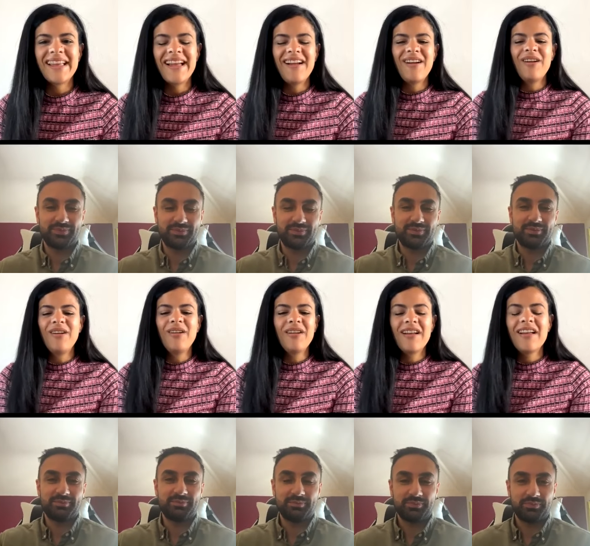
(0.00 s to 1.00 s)

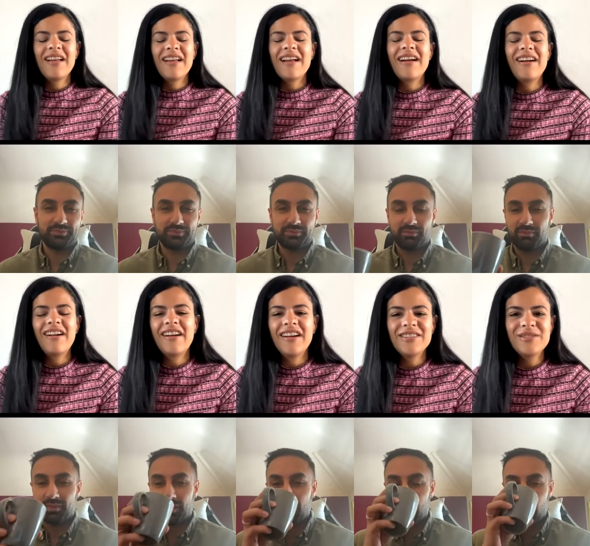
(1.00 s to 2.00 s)
Speaker 1: How
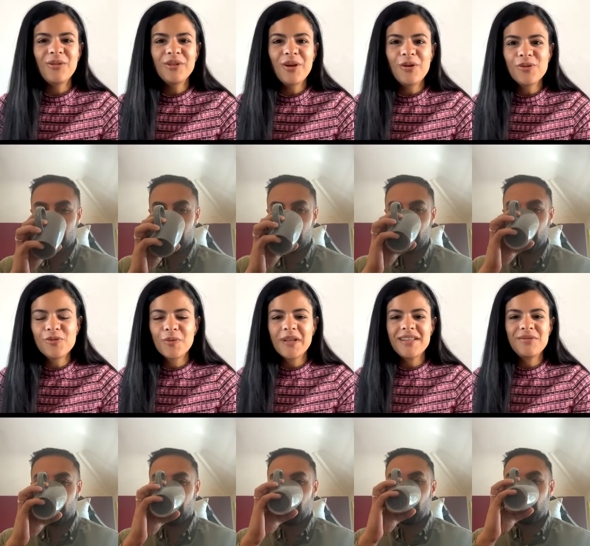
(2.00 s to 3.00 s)
our soul knows what
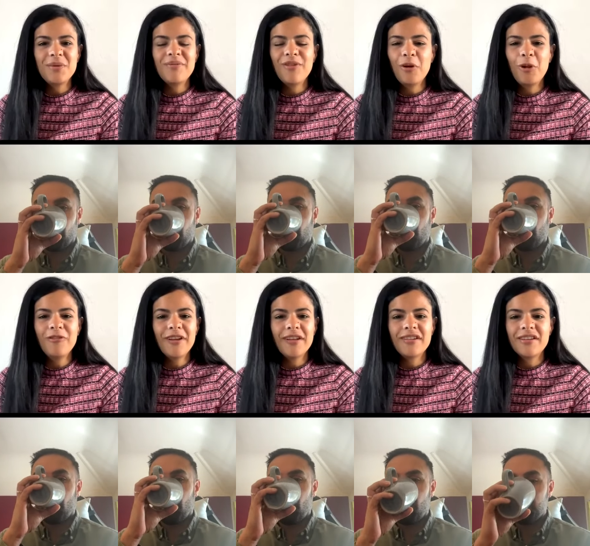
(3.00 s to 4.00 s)
we need to evolve
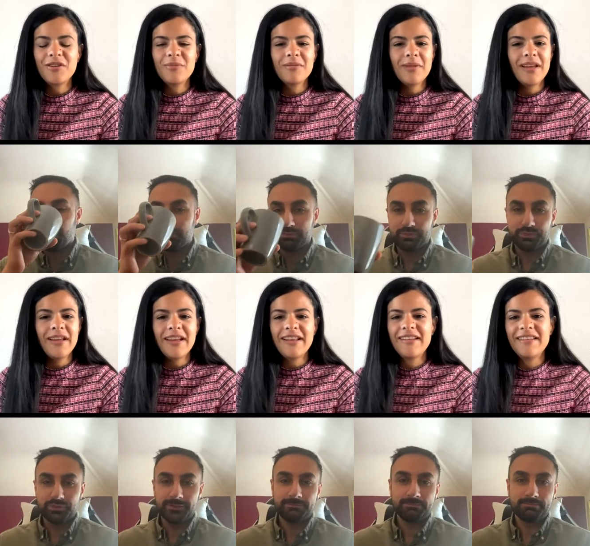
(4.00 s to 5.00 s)
and our human
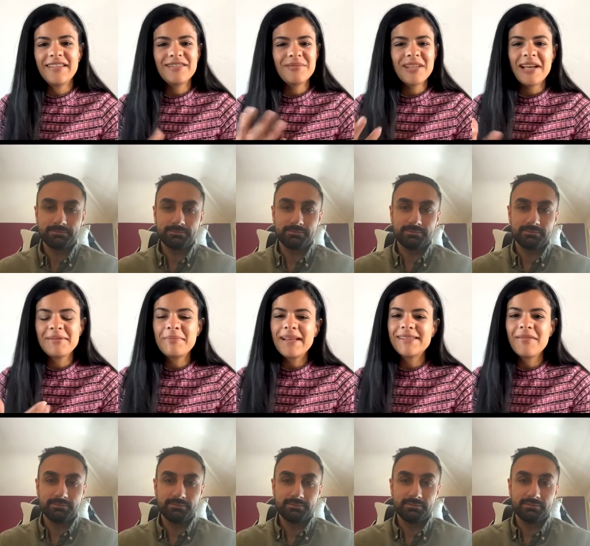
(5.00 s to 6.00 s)
mind sometimes
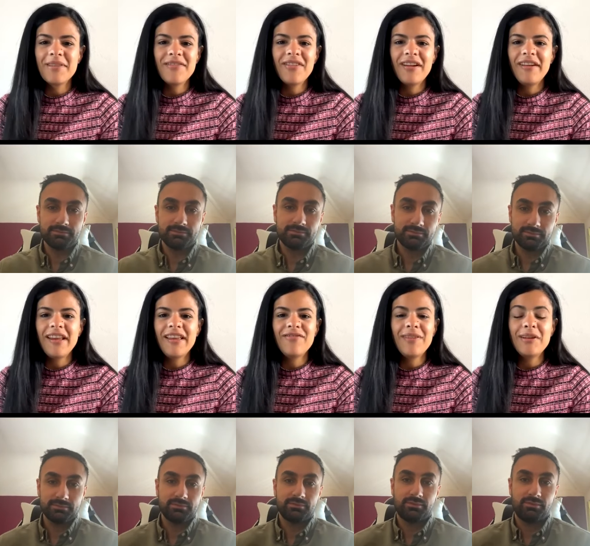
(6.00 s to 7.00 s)
makes something
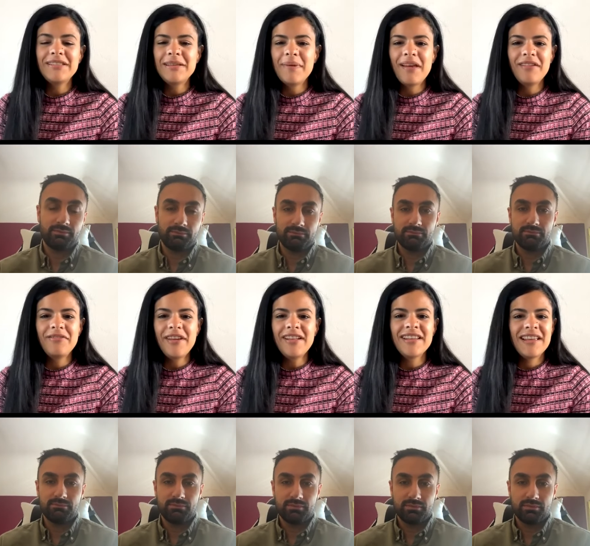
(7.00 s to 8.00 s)
very very deep out of
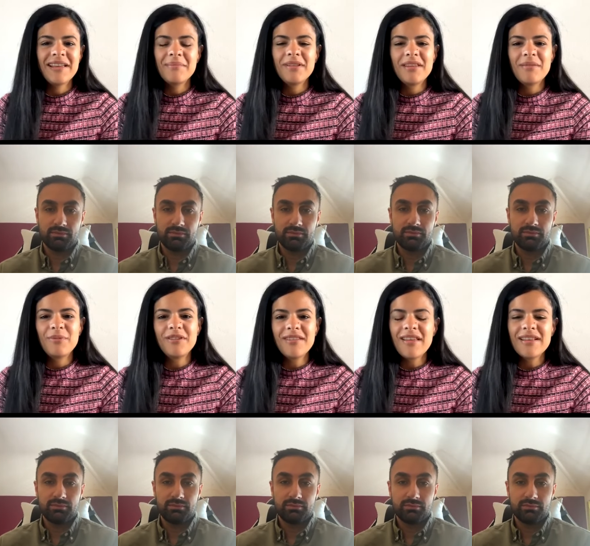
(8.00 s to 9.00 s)
it but the
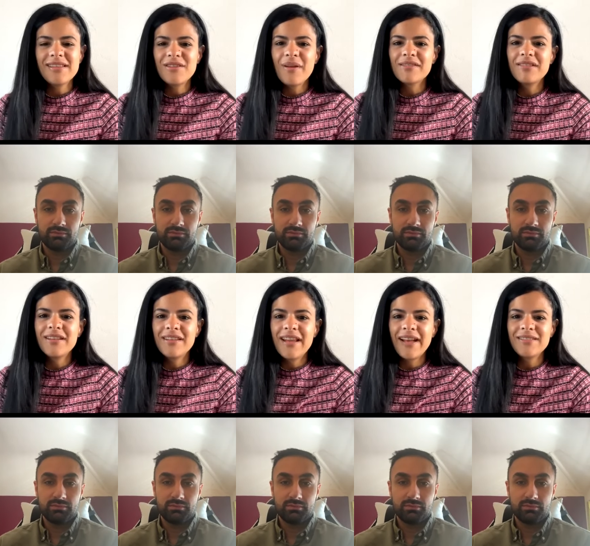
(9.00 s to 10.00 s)
important thing is that you actually
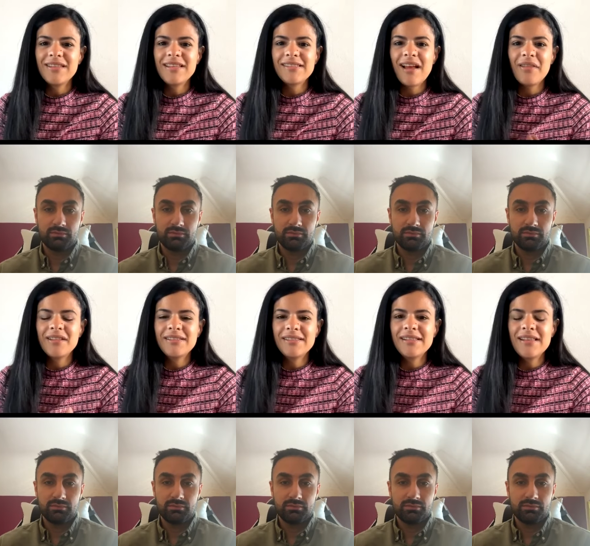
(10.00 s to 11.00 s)
connect to this
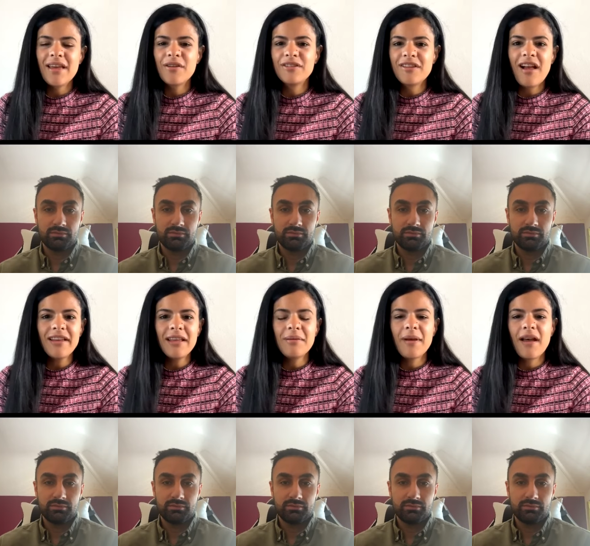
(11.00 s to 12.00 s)
authenticity that you're
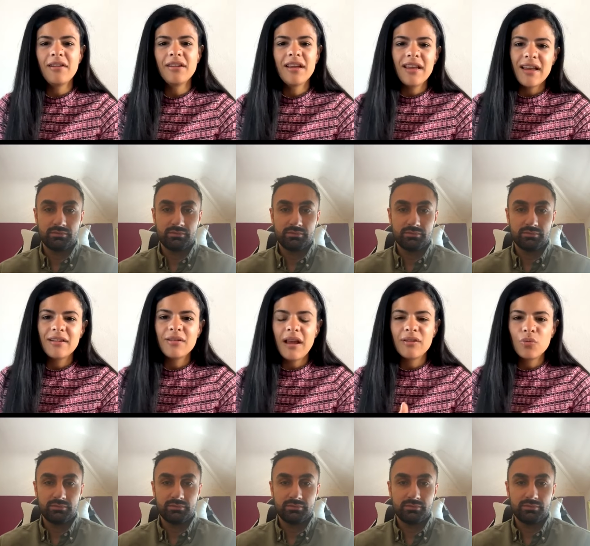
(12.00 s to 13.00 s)
talking about and
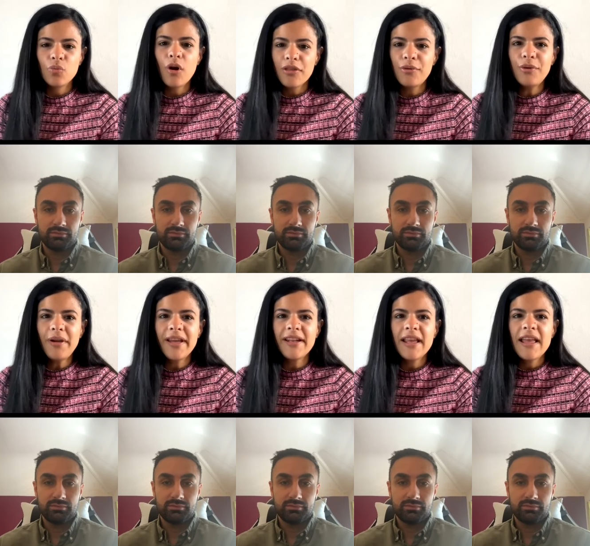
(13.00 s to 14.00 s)
and walk through it